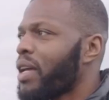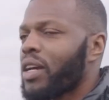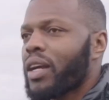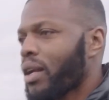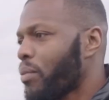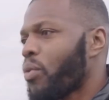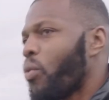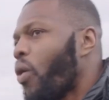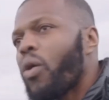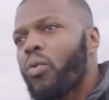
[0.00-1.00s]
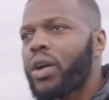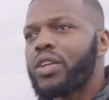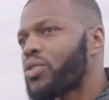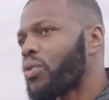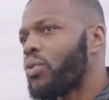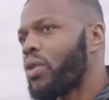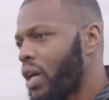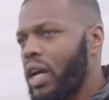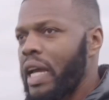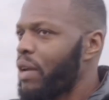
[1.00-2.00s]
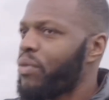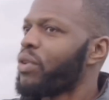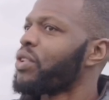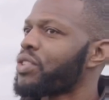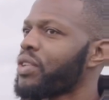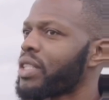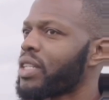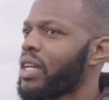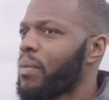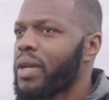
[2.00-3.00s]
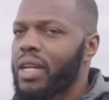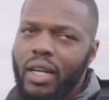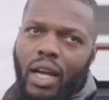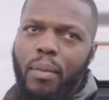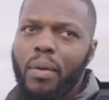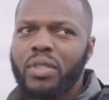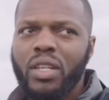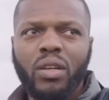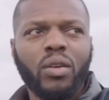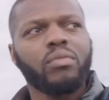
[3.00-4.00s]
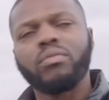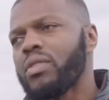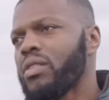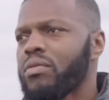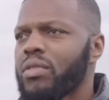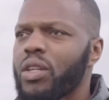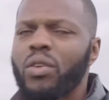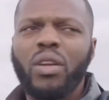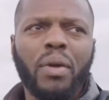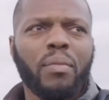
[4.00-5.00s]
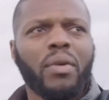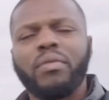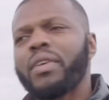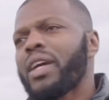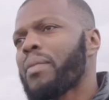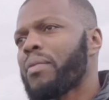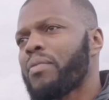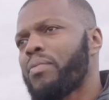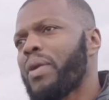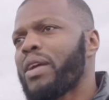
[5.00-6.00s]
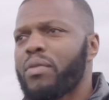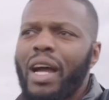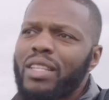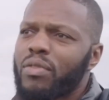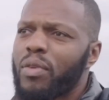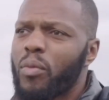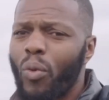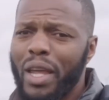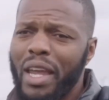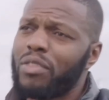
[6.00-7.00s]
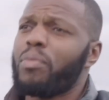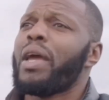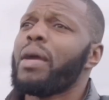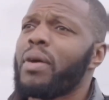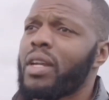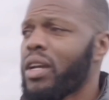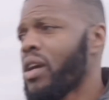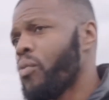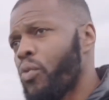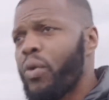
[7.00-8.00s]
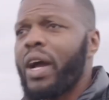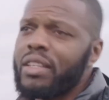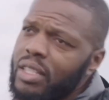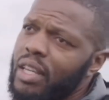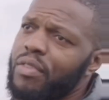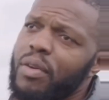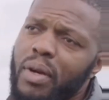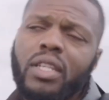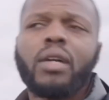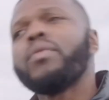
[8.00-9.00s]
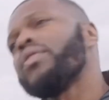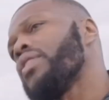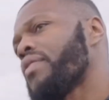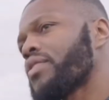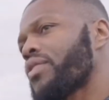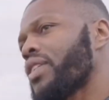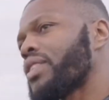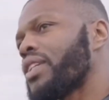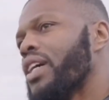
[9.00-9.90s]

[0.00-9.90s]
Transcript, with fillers: Like the club won't run at all if we're not strict. But then the gang member say, you know what? you know, forget about playing Ganja football where you have to pay money. We will actually give you money to come and do these things for us.